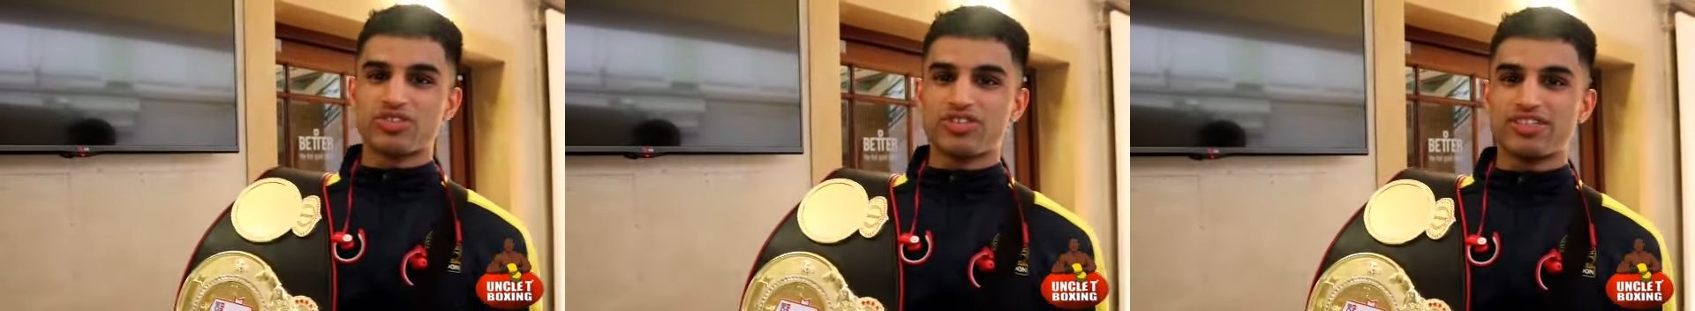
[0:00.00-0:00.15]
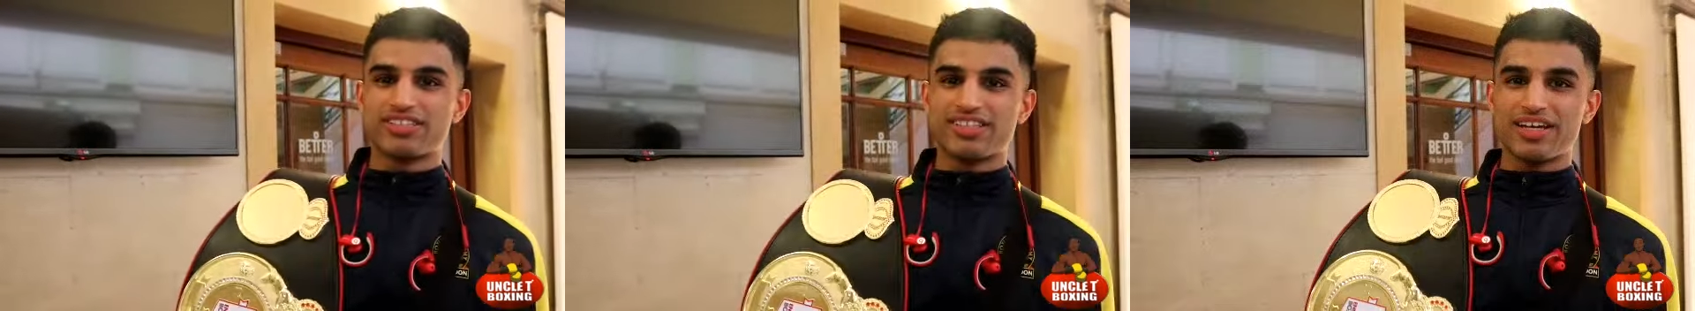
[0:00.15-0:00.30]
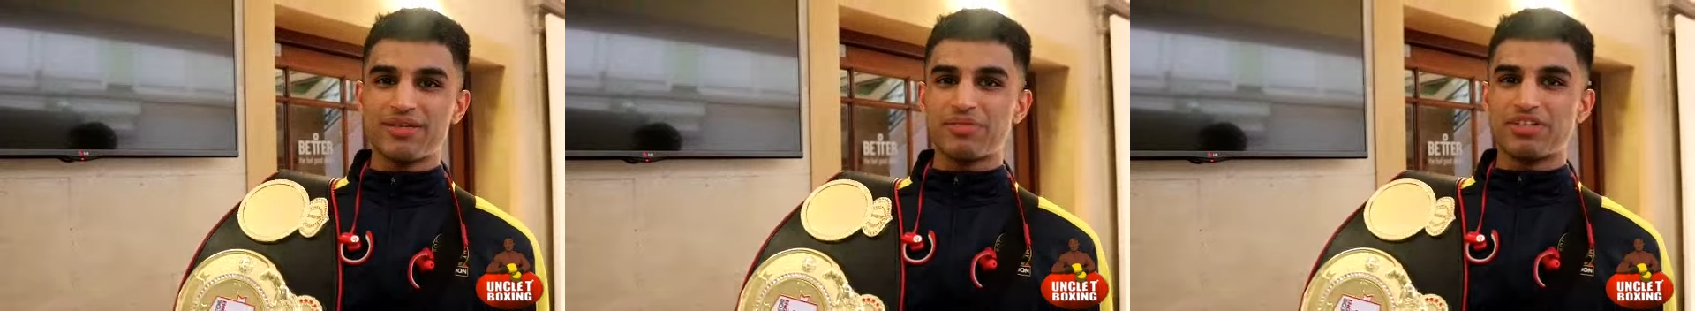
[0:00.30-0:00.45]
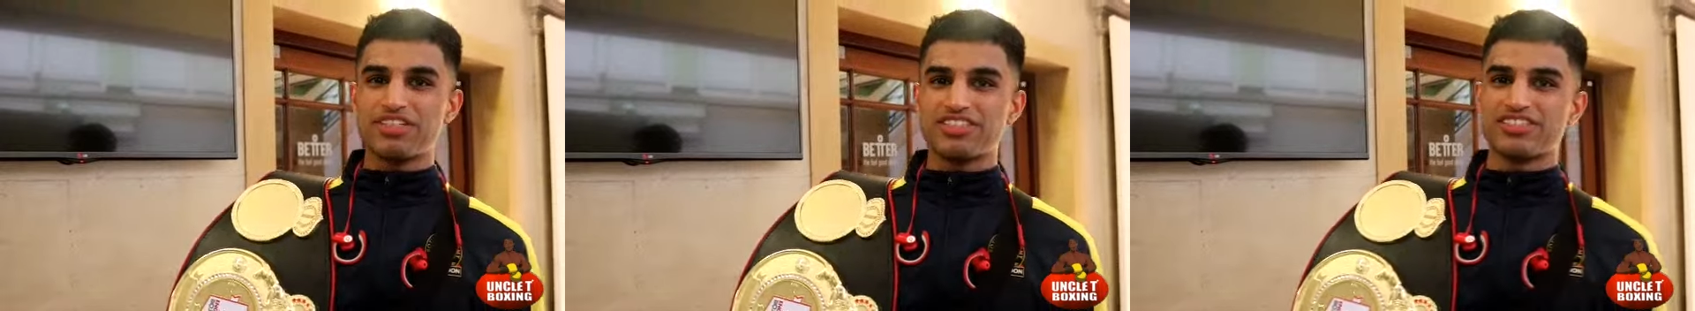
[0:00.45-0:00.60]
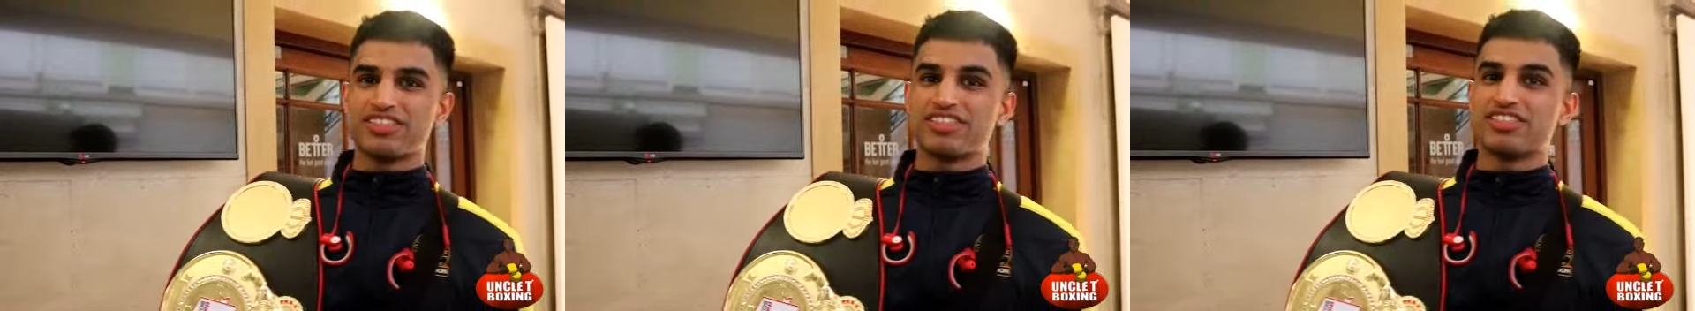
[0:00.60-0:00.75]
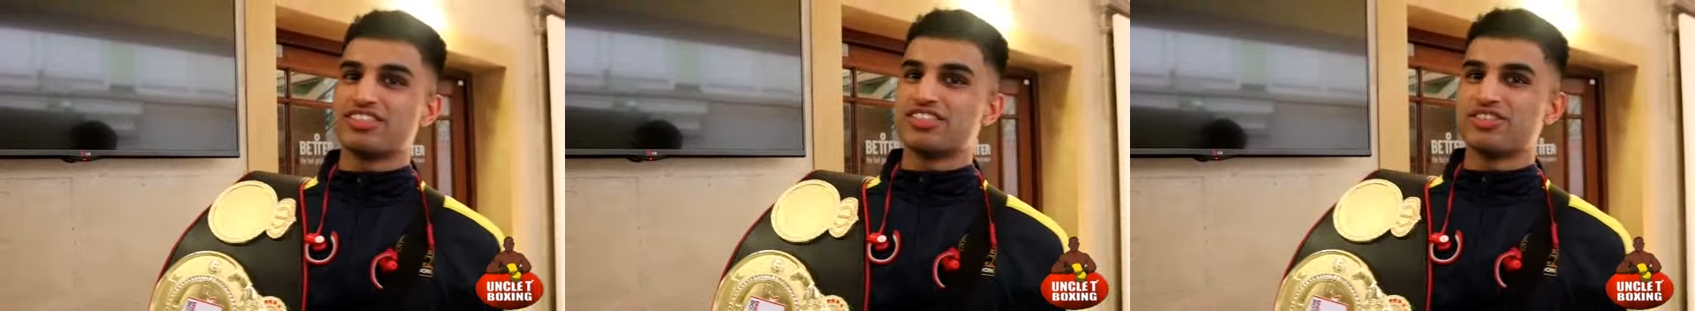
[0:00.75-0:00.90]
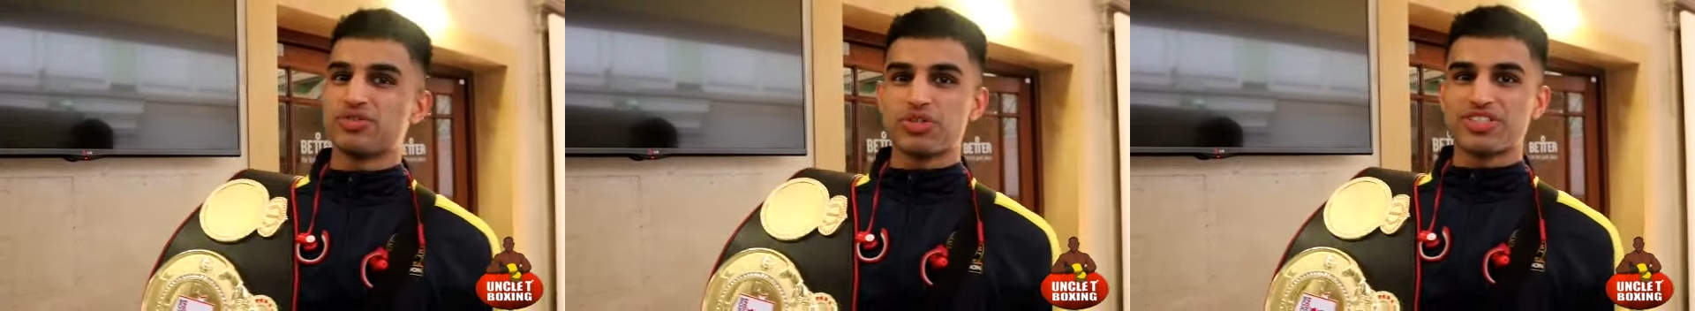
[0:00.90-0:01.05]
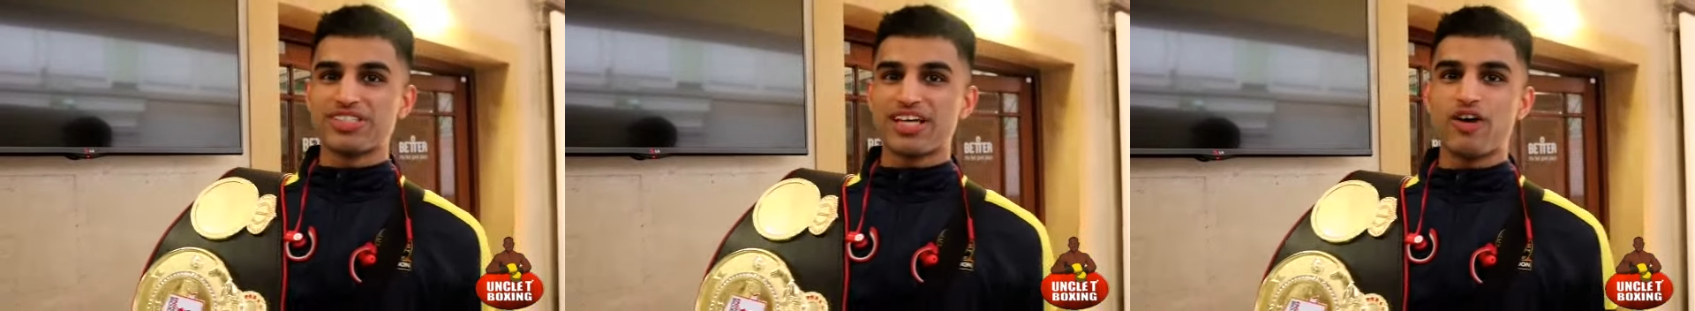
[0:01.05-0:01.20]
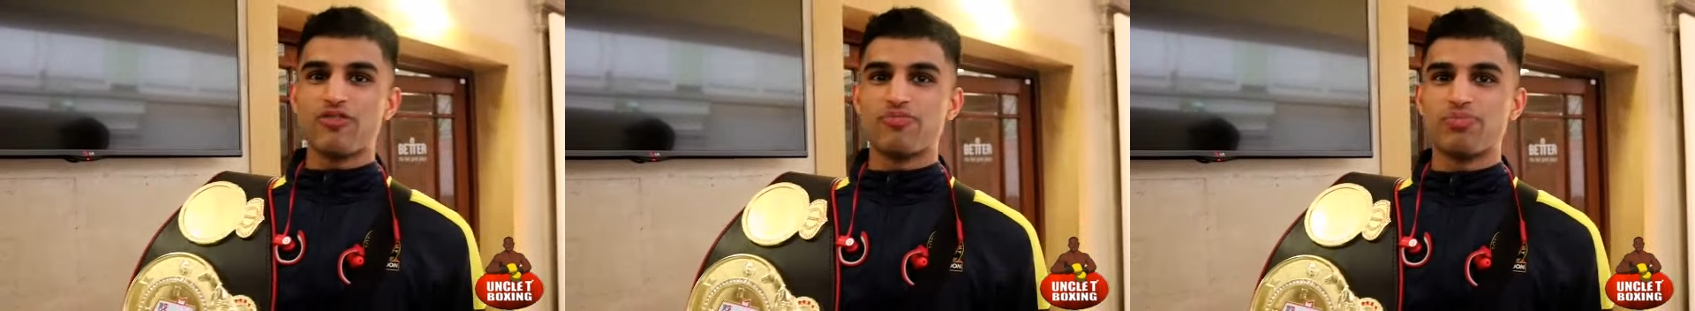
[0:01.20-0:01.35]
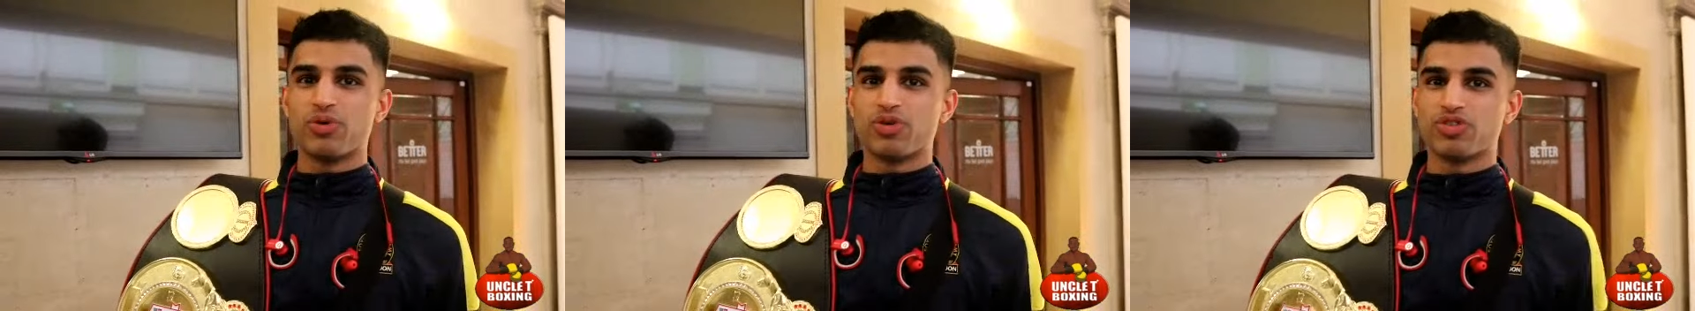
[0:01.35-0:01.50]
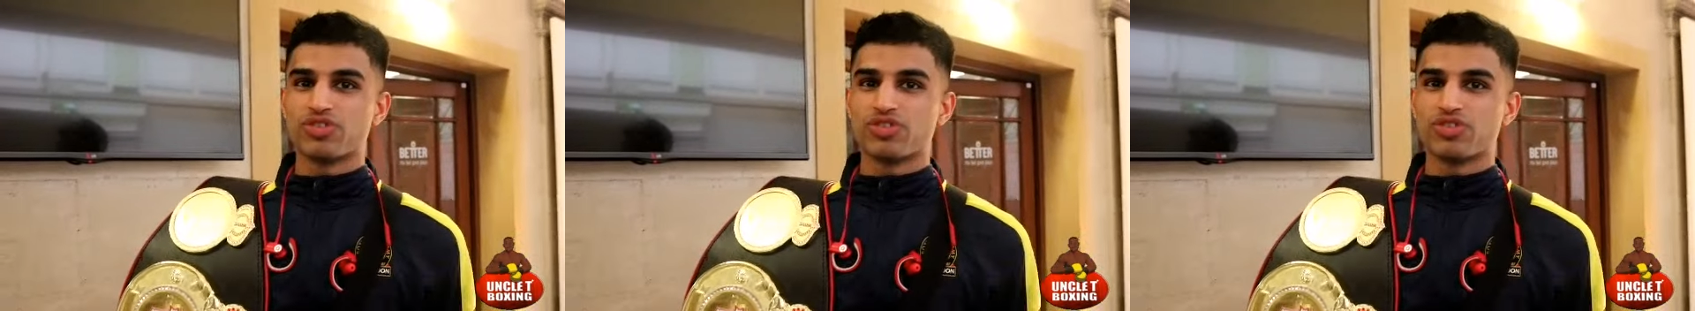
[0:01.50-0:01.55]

the semis because he's a southpaw,